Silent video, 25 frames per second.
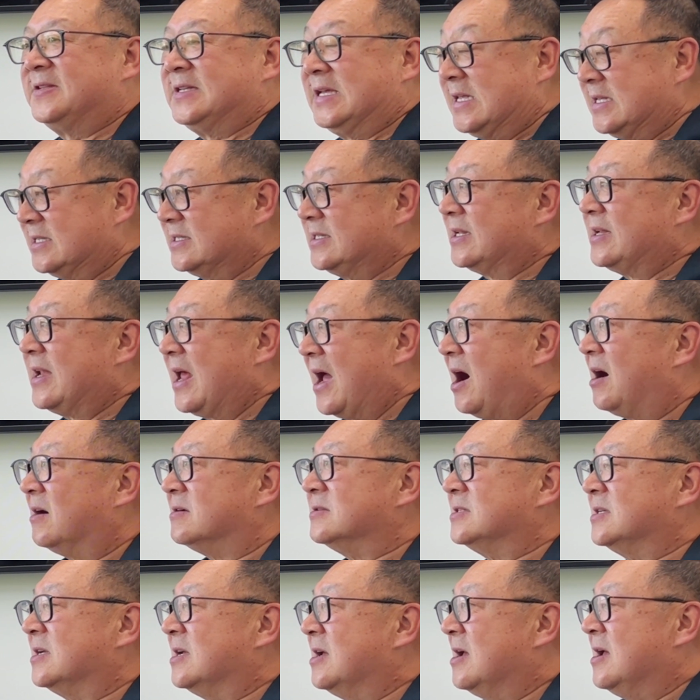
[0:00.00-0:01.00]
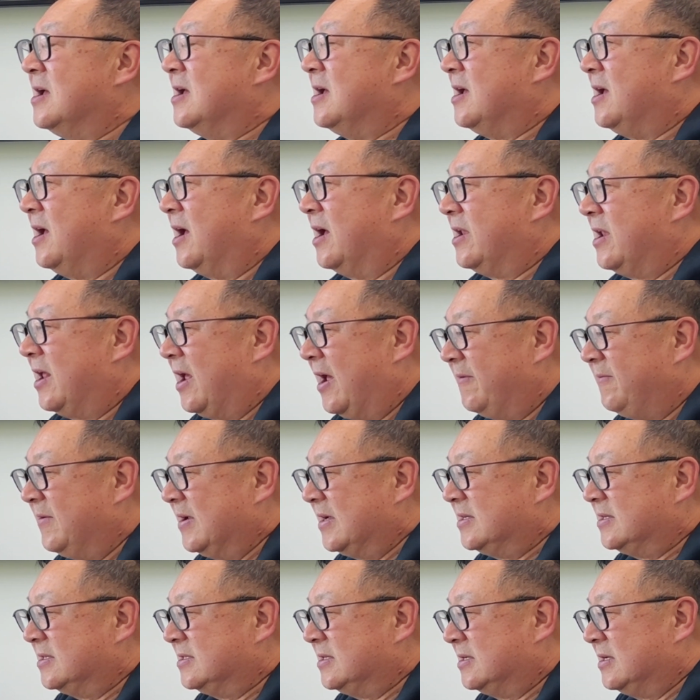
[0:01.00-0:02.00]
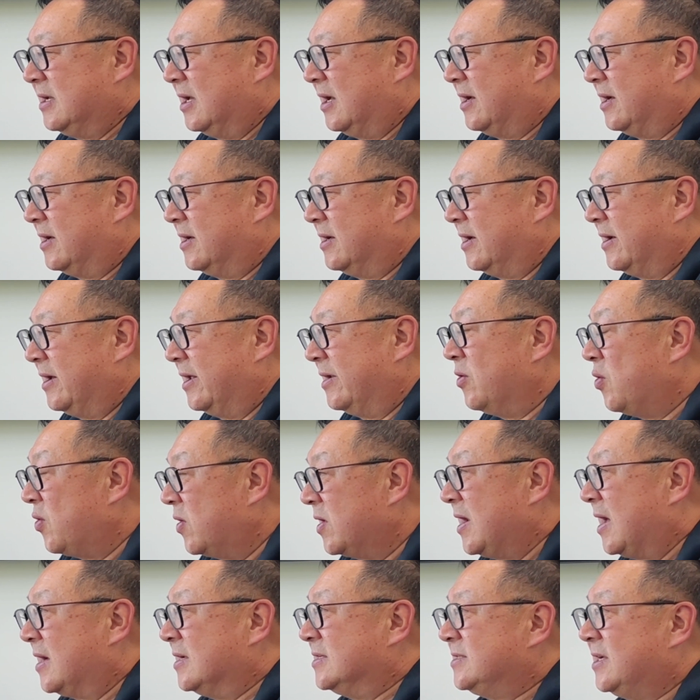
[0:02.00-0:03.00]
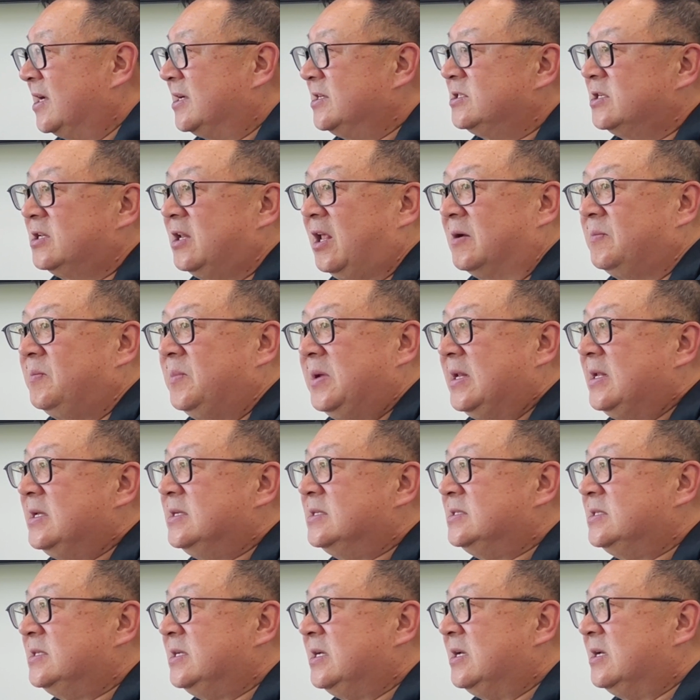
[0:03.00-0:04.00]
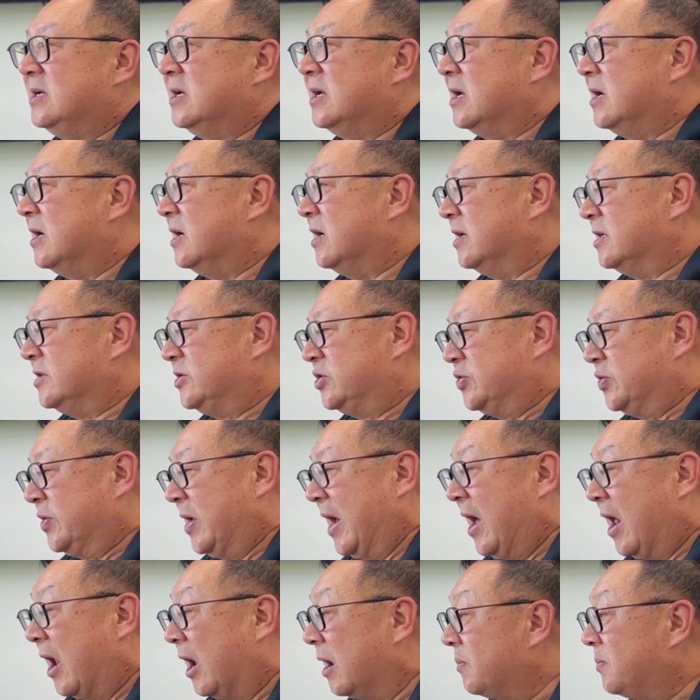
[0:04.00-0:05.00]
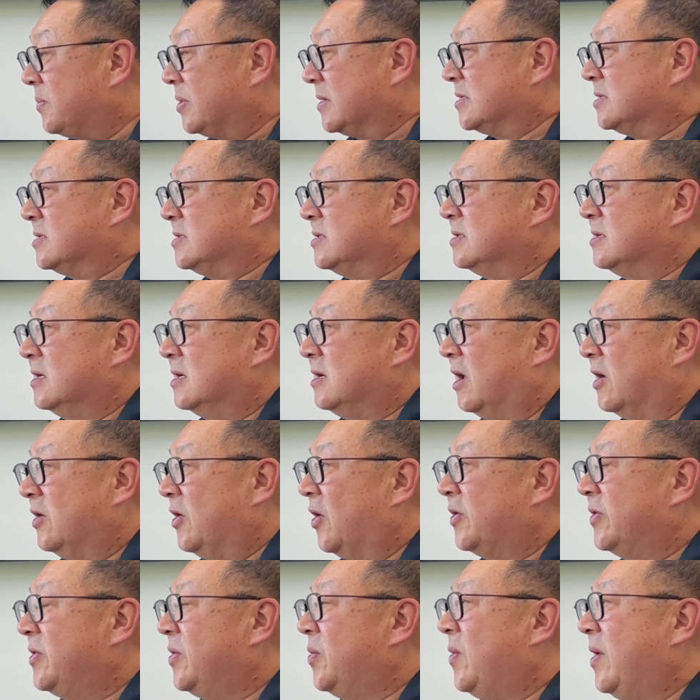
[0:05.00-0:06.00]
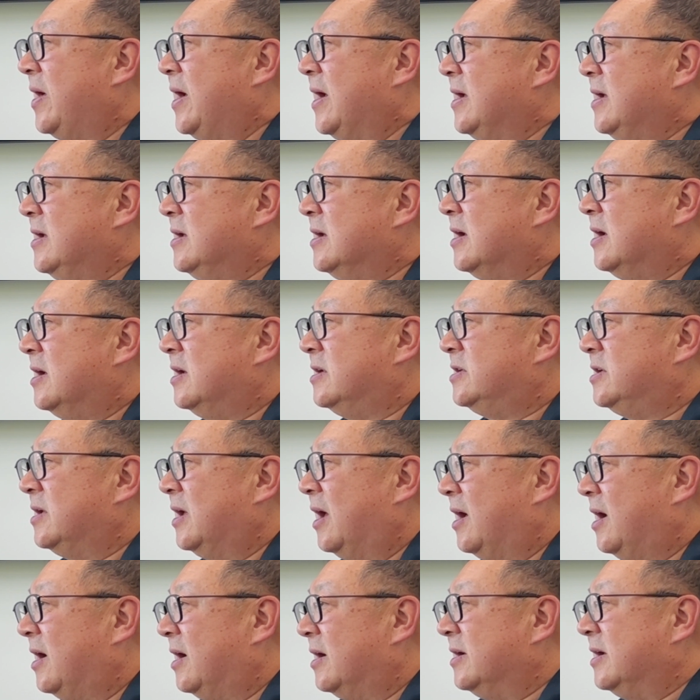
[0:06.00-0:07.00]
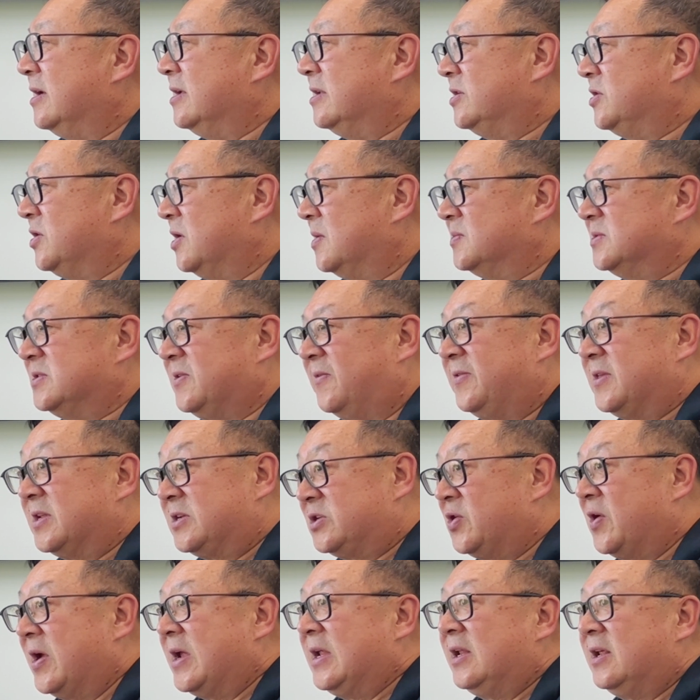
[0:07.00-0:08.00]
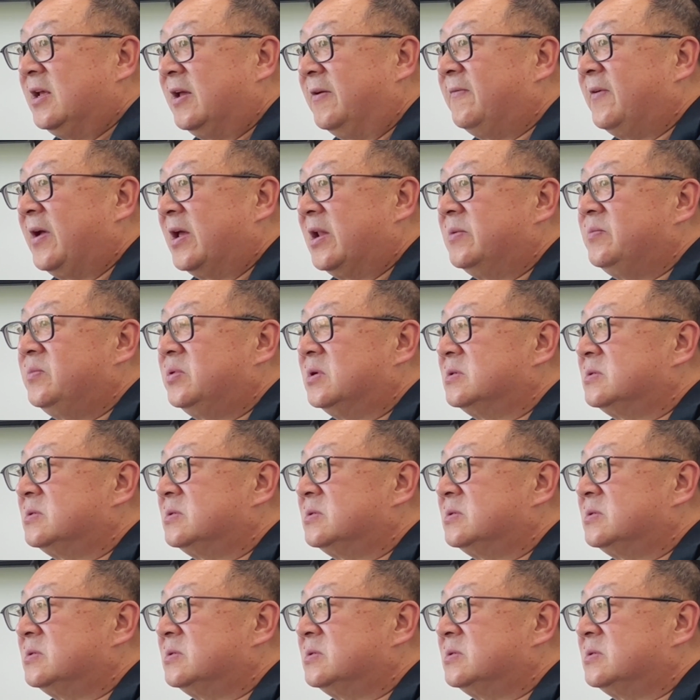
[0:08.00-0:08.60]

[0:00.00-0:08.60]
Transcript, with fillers: ins and outs, and having uh, an organization like BDC to help us along the way to, uh, in terms of the training available